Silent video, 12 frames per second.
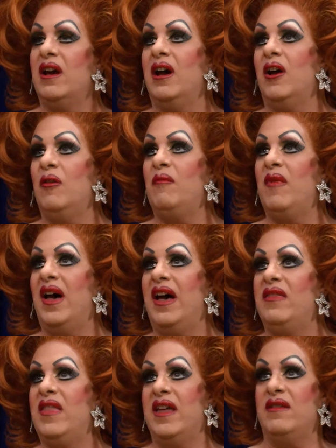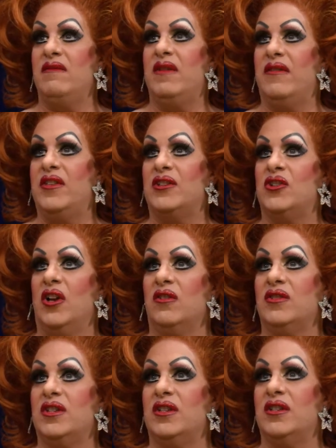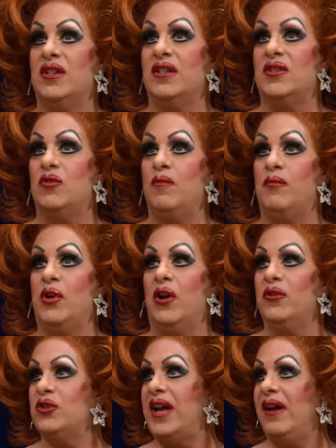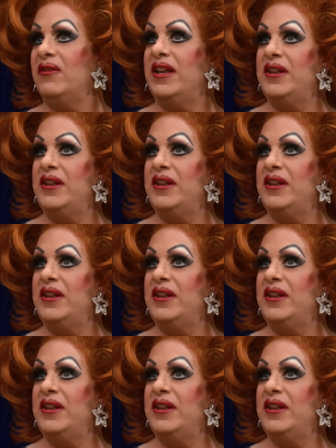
And then if there's chances to branch out